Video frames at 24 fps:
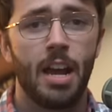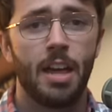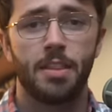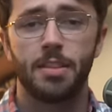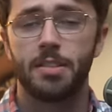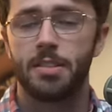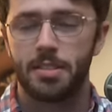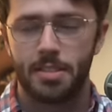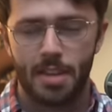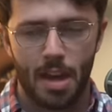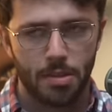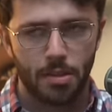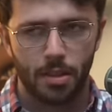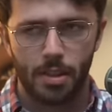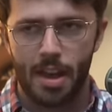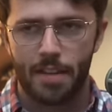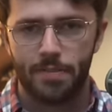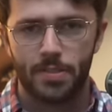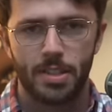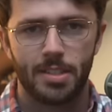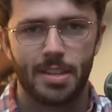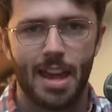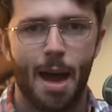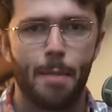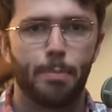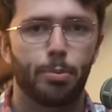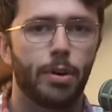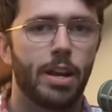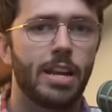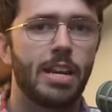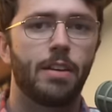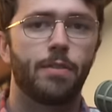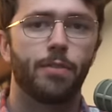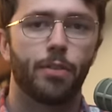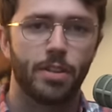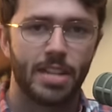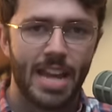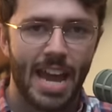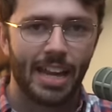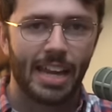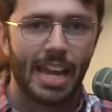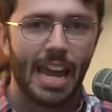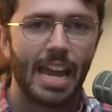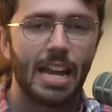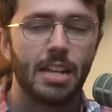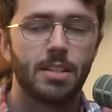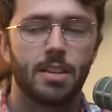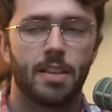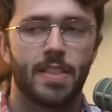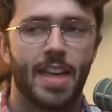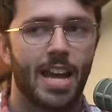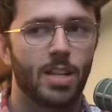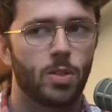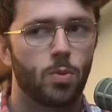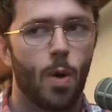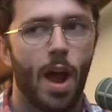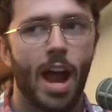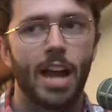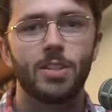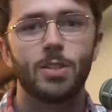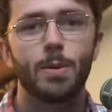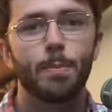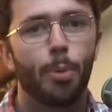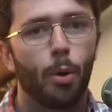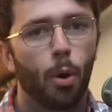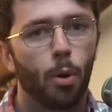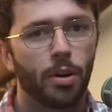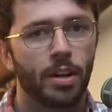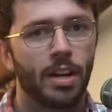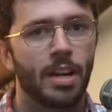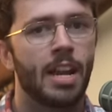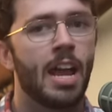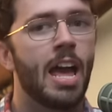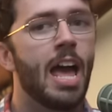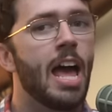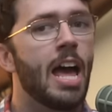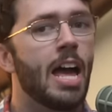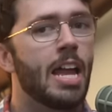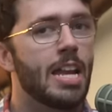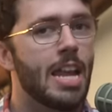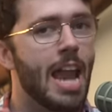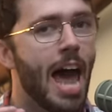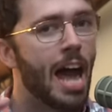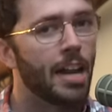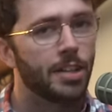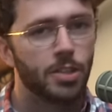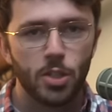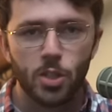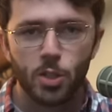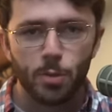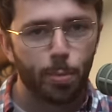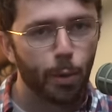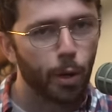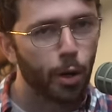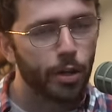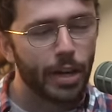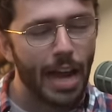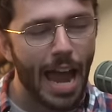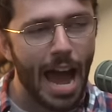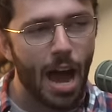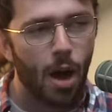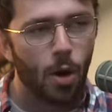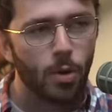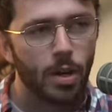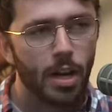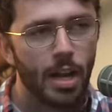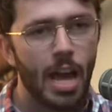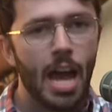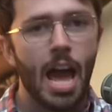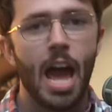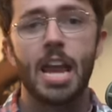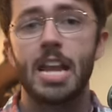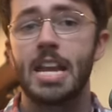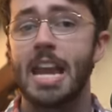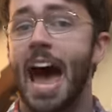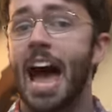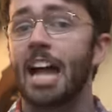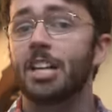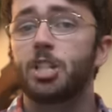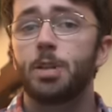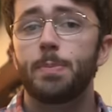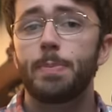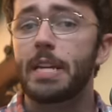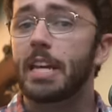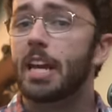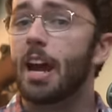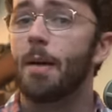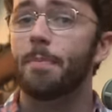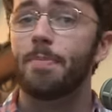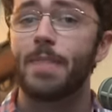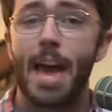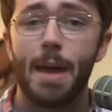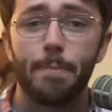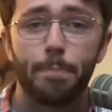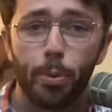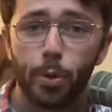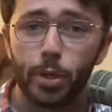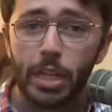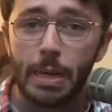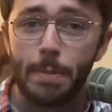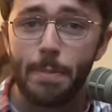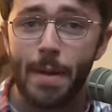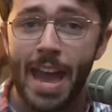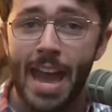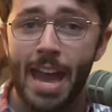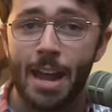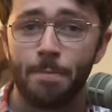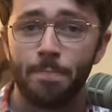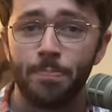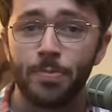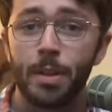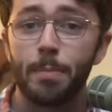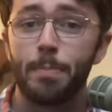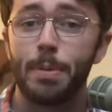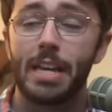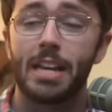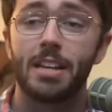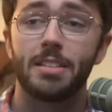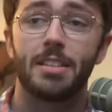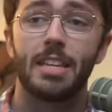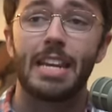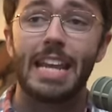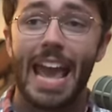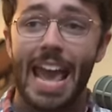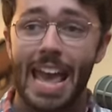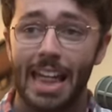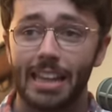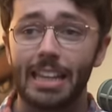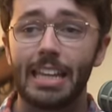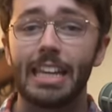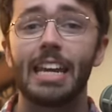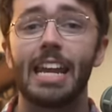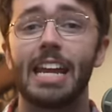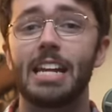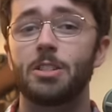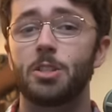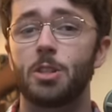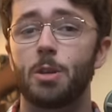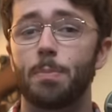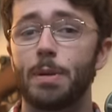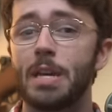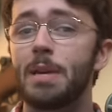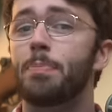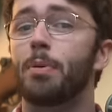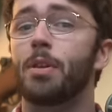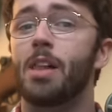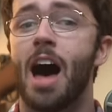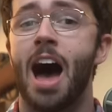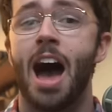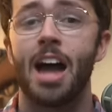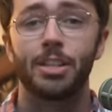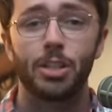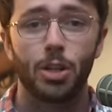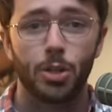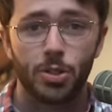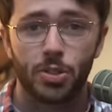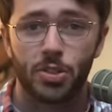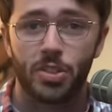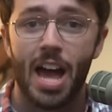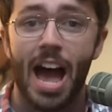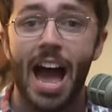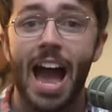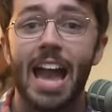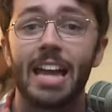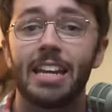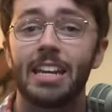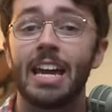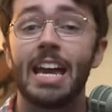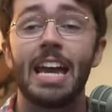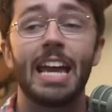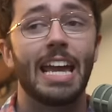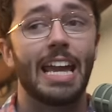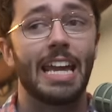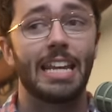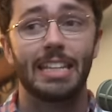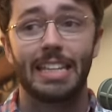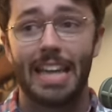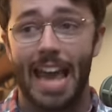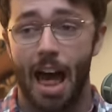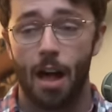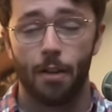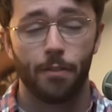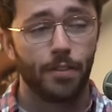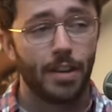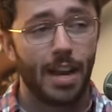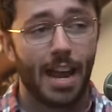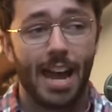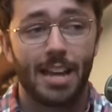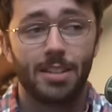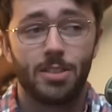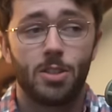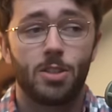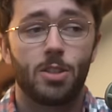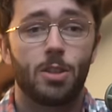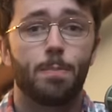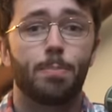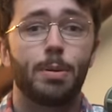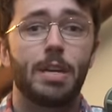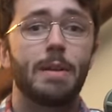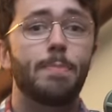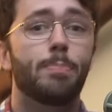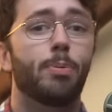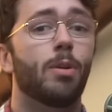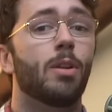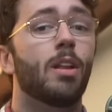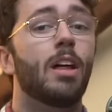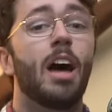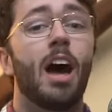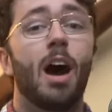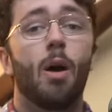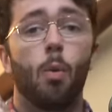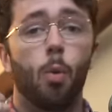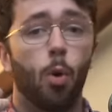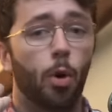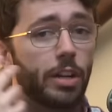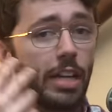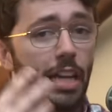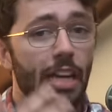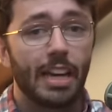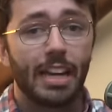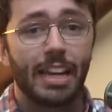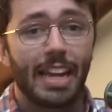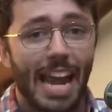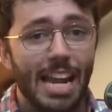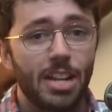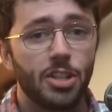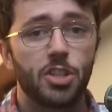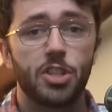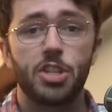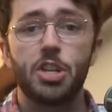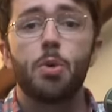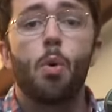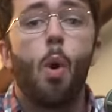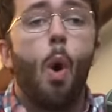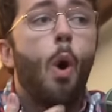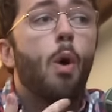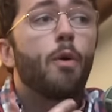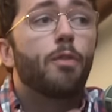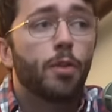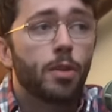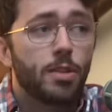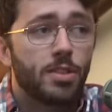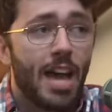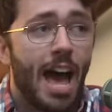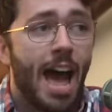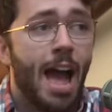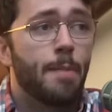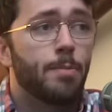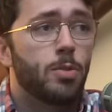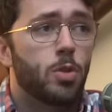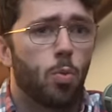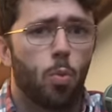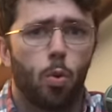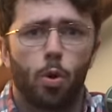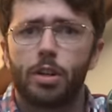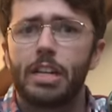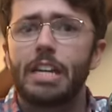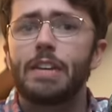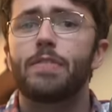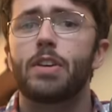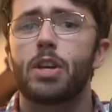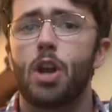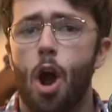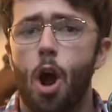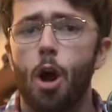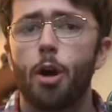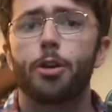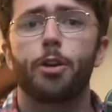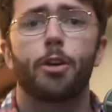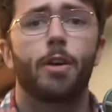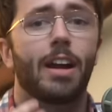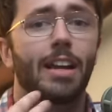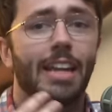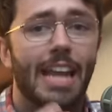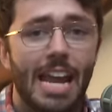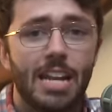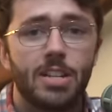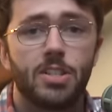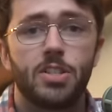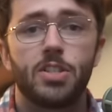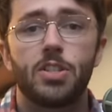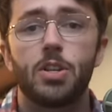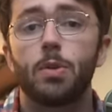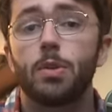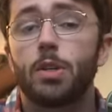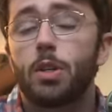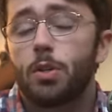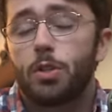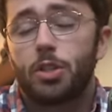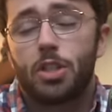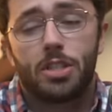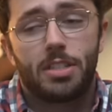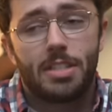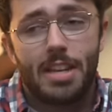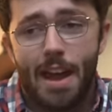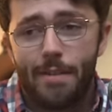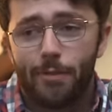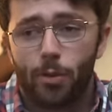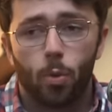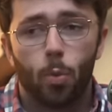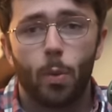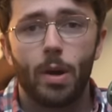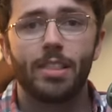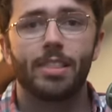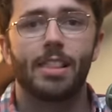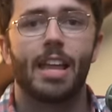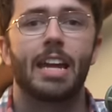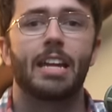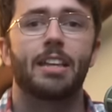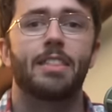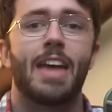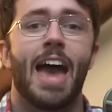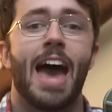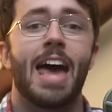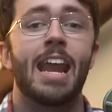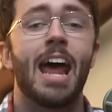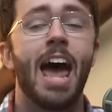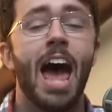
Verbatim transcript: This is how the left has operated for decades, and that's why it's important not to spurg out not to become that boogeyman because it alienates the people on your side. It galvanizes the people working against you over time to work even harder against you. You'll just never win like that.